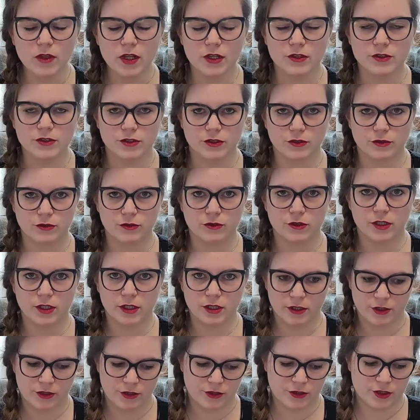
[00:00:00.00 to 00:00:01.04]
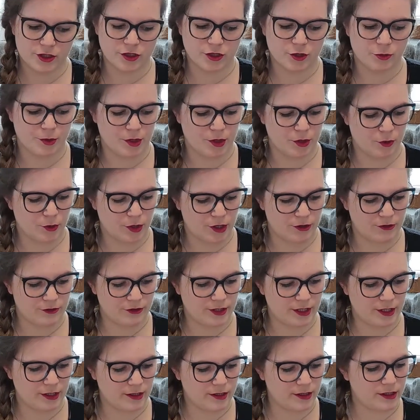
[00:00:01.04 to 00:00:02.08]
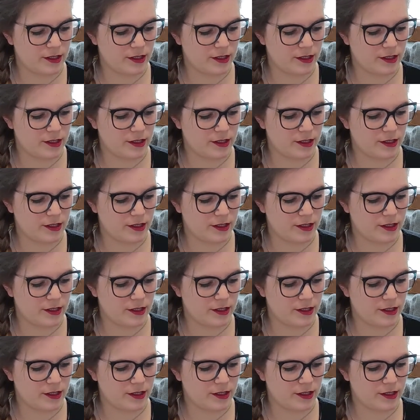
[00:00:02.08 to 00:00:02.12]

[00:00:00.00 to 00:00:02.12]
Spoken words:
So just to be aware of that.